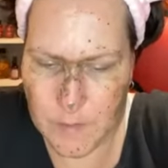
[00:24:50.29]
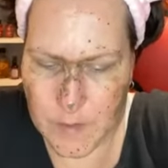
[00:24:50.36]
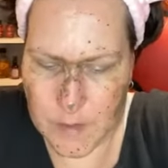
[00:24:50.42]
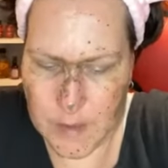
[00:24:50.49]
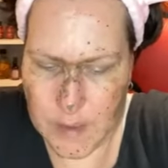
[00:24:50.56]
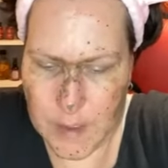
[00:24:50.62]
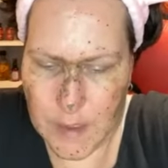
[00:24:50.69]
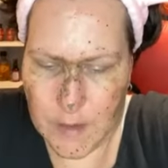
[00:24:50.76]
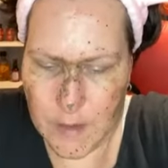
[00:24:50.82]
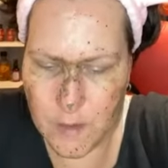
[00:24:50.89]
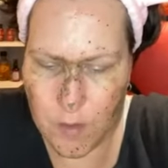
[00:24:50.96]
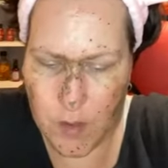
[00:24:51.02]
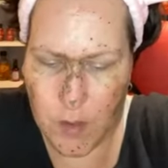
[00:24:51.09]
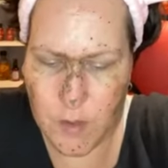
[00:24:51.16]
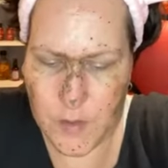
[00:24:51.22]
So I got a
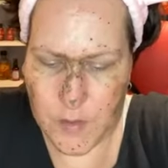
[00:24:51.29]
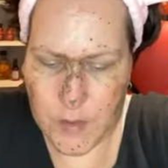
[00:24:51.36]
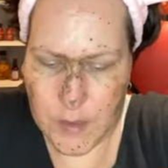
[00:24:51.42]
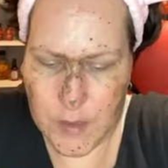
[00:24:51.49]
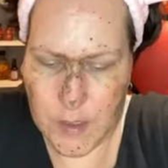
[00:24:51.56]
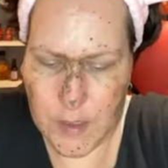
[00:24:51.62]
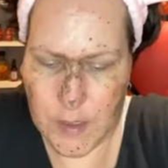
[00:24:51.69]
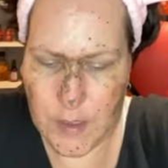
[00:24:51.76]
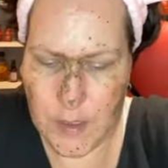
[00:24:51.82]
little close.